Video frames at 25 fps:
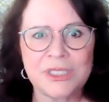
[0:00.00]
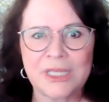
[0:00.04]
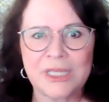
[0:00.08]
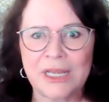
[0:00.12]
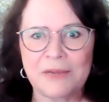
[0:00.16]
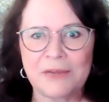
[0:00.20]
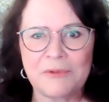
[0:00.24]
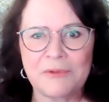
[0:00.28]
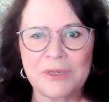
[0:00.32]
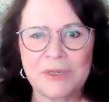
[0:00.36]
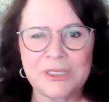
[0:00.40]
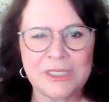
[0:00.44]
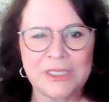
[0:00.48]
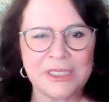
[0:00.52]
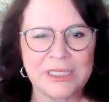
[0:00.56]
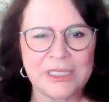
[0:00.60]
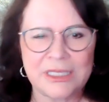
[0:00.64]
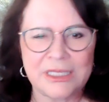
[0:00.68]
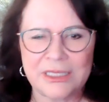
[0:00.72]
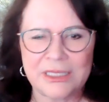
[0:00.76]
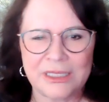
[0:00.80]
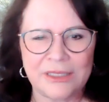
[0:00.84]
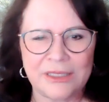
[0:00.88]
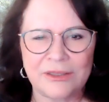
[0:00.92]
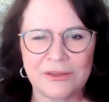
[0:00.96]
and I went to
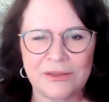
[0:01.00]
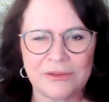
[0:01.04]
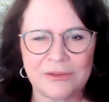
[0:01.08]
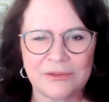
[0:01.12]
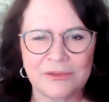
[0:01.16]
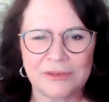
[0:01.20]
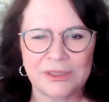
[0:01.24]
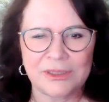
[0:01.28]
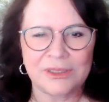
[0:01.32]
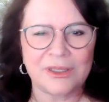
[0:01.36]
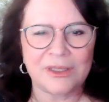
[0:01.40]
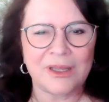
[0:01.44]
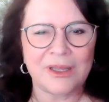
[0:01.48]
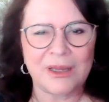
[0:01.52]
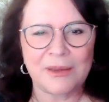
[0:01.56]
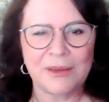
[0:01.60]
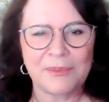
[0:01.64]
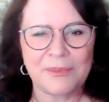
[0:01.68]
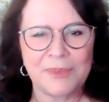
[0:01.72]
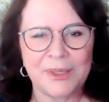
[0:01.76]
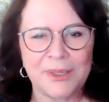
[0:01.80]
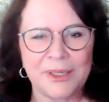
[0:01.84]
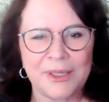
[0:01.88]
this little club